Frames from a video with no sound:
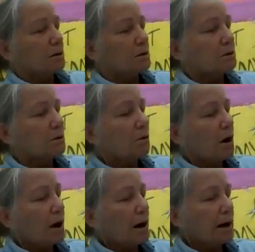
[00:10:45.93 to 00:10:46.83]
So
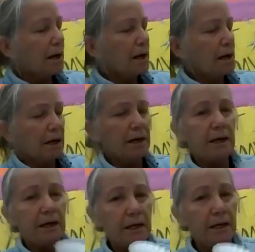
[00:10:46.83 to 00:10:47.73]
I,
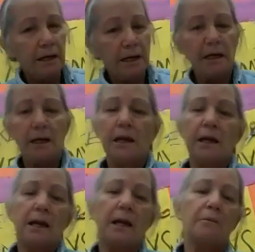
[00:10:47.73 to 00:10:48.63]
again,
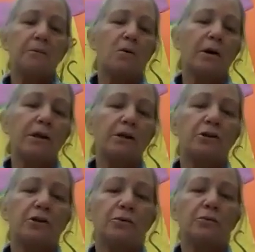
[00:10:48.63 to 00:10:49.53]
am going
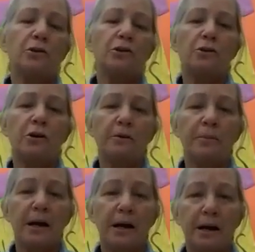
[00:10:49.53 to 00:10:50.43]
to start
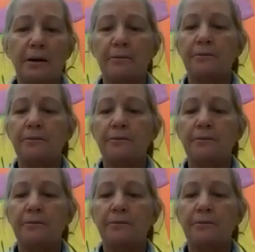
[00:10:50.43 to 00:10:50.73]
by